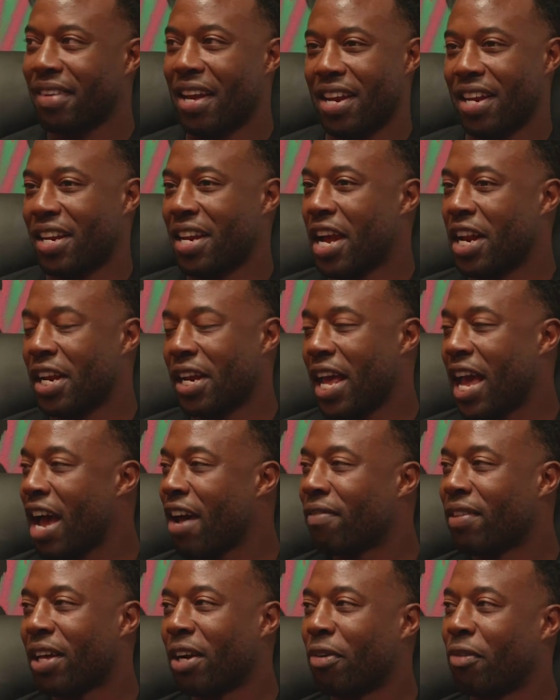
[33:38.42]
I didn't
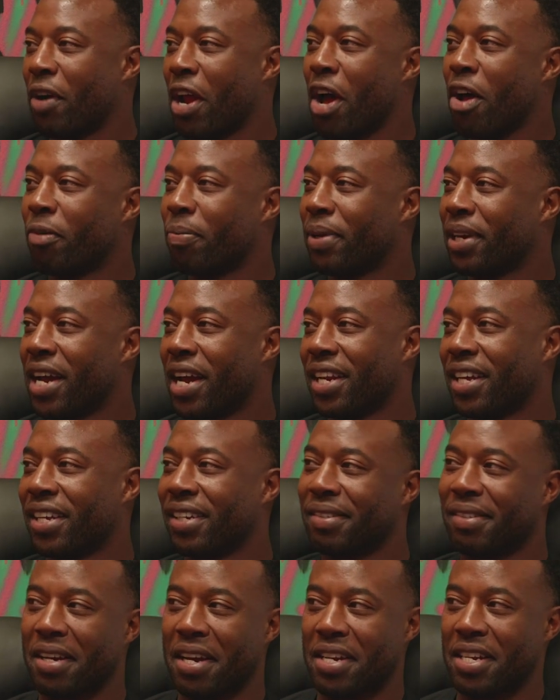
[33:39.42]
have that around me. I
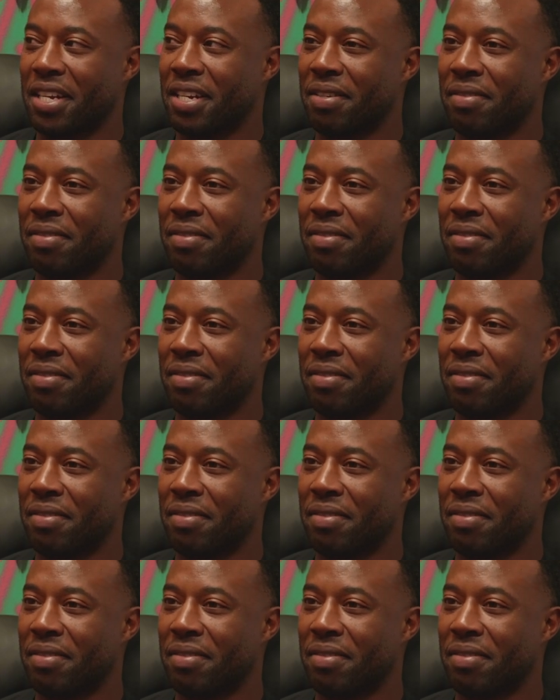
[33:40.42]
didn't